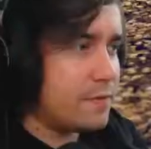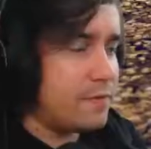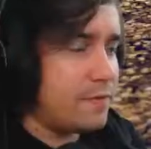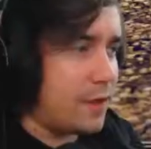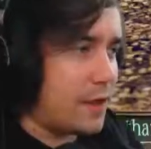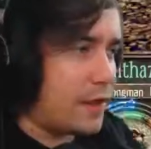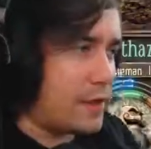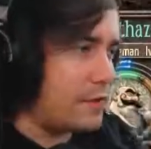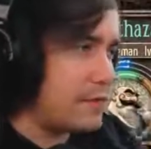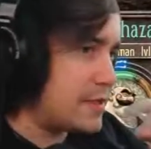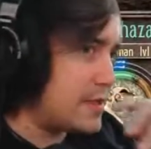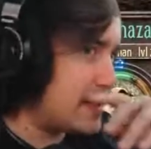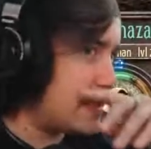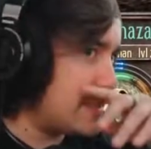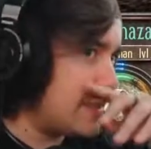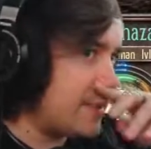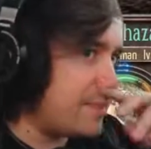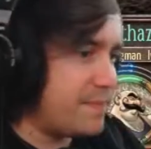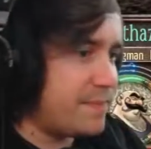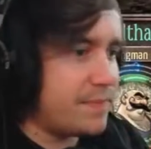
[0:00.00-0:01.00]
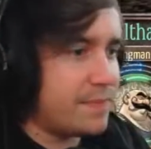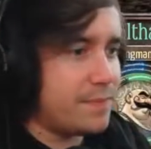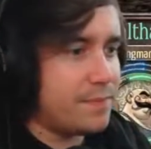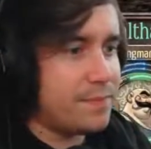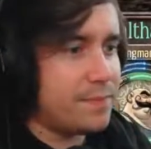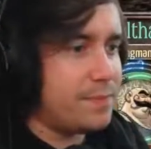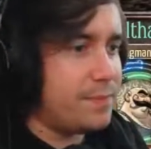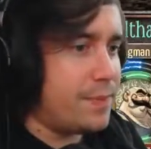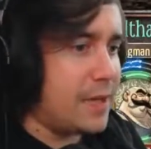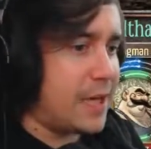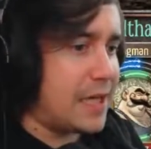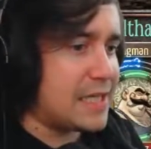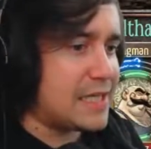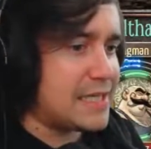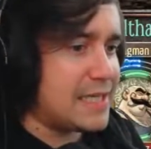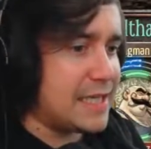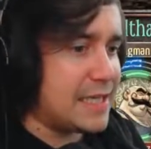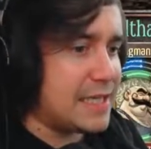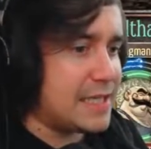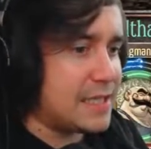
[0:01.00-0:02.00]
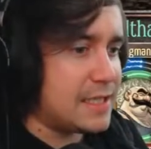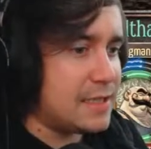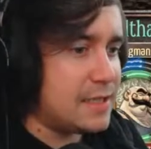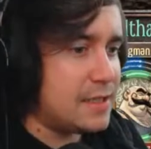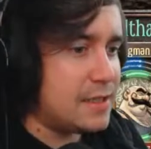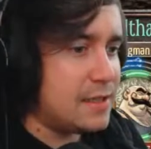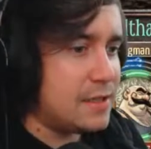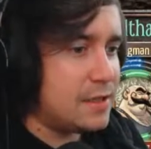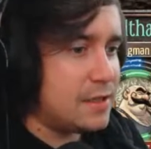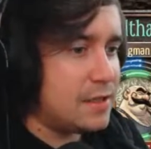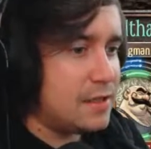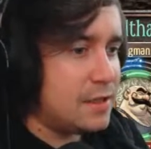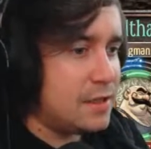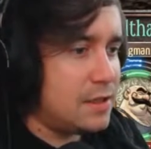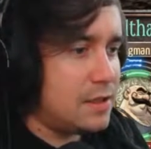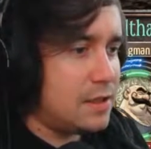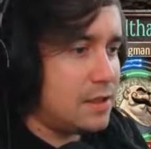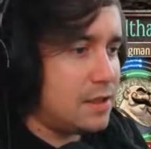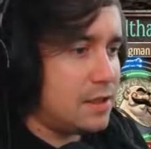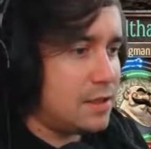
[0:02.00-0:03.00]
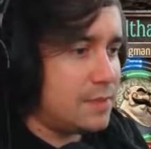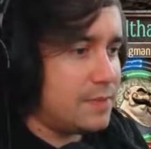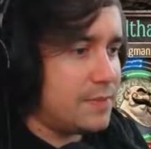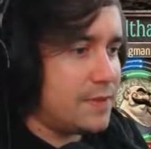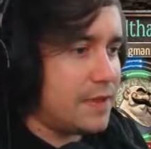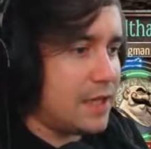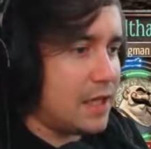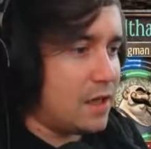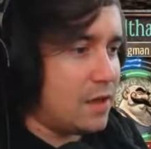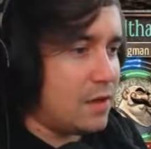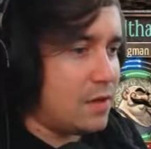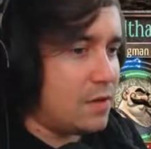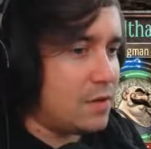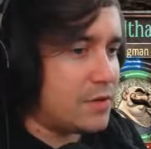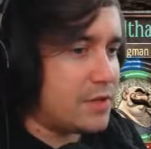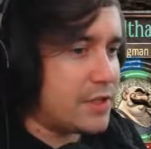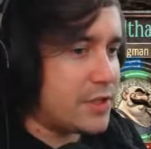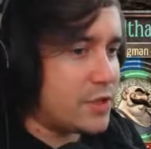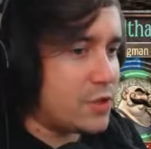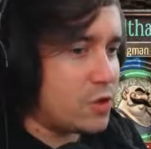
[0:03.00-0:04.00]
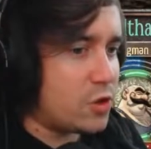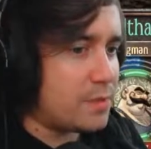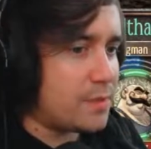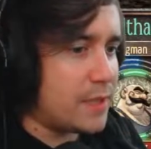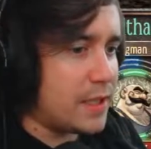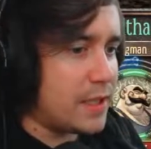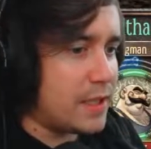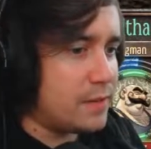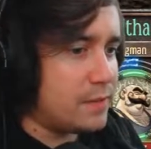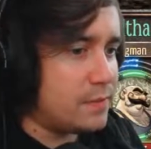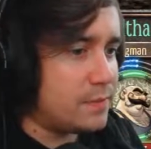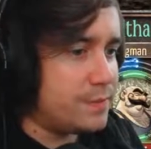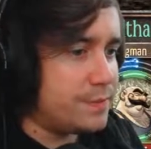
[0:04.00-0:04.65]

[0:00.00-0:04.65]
Fuck, he resisted it. Bastard. I'm now the strong man.